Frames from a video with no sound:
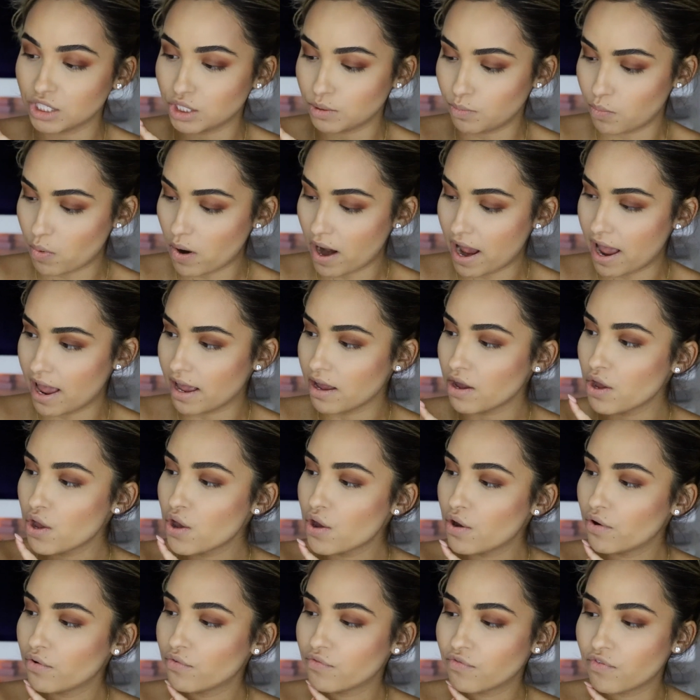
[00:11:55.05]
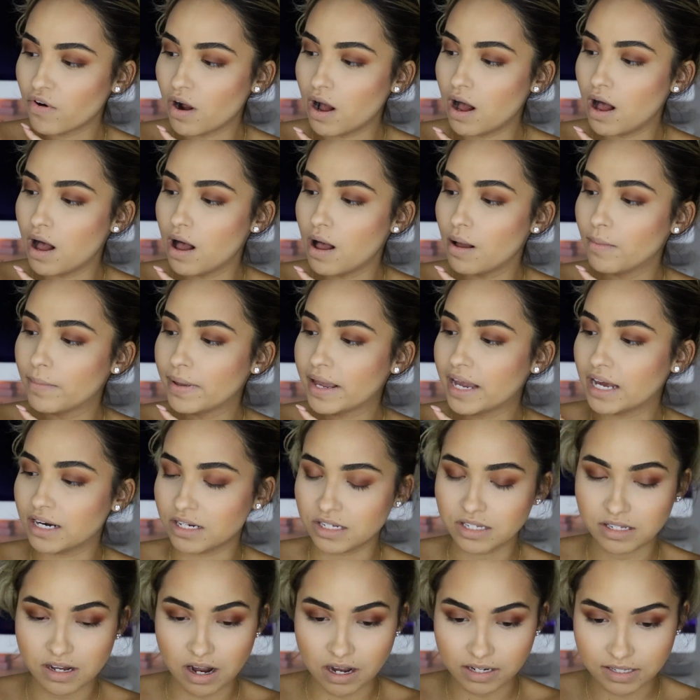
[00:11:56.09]
spray from
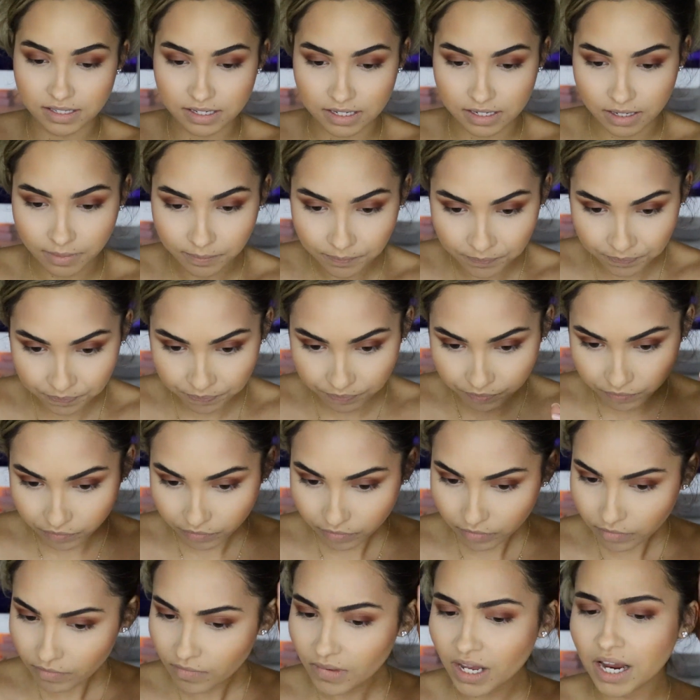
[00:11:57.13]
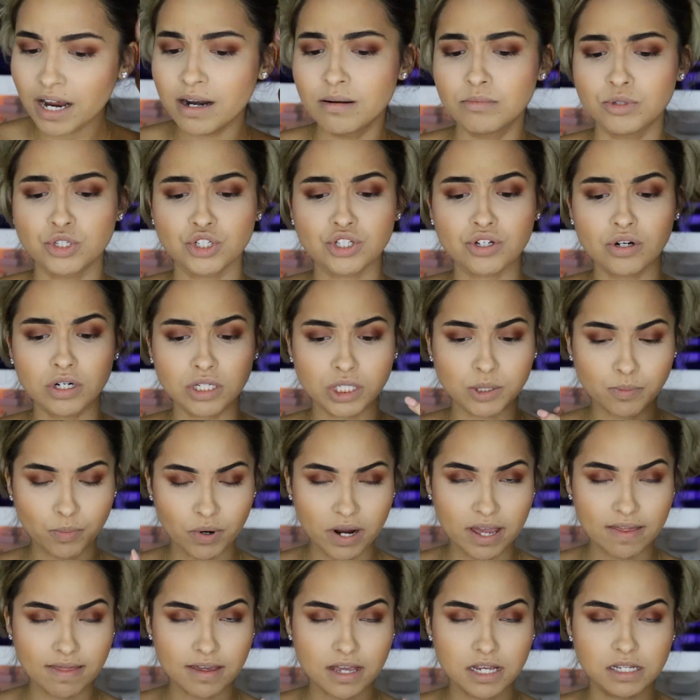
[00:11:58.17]
Anastasia. I'm just going to
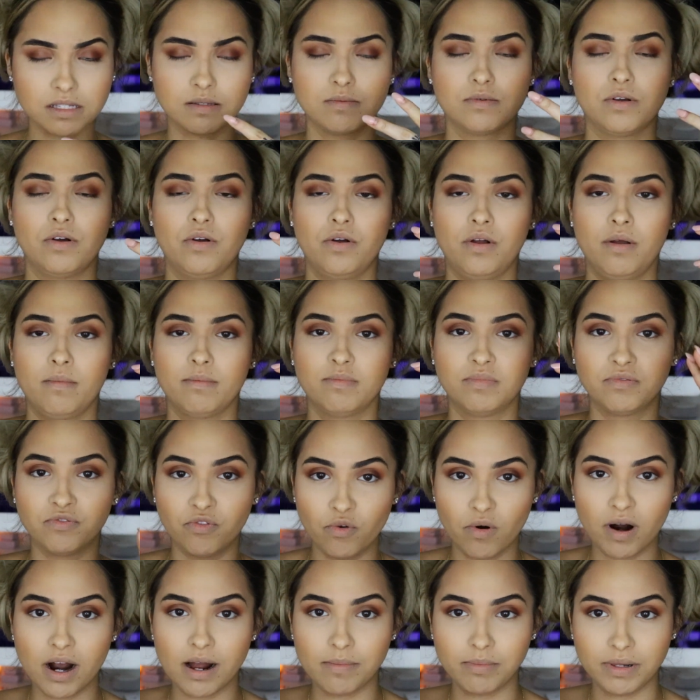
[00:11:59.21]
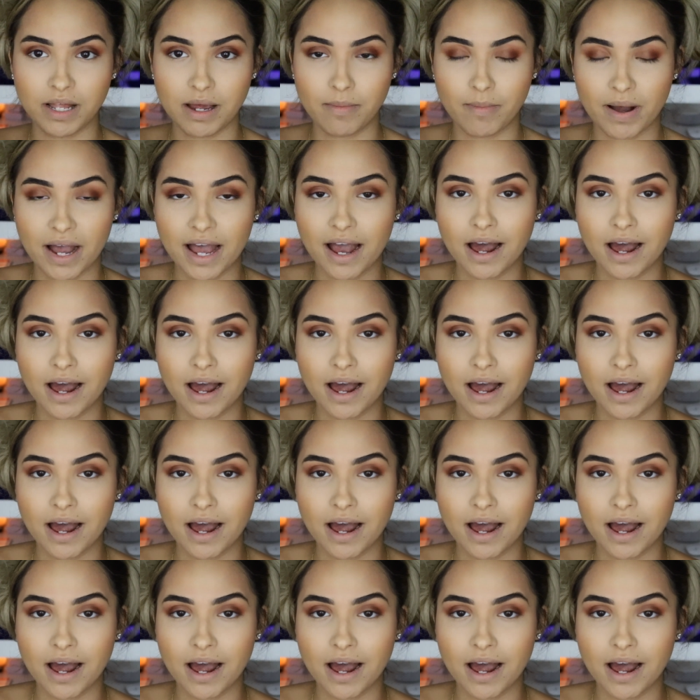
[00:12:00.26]
spray this before I apply my